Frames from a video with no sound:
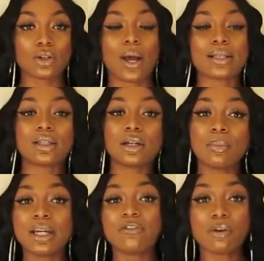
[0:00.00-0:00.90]
So I took
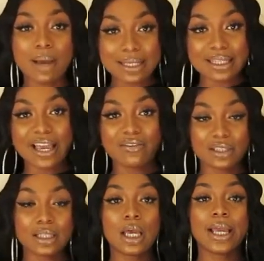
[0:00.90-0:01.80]
money from my
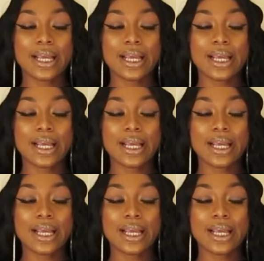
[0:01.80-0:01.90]
savings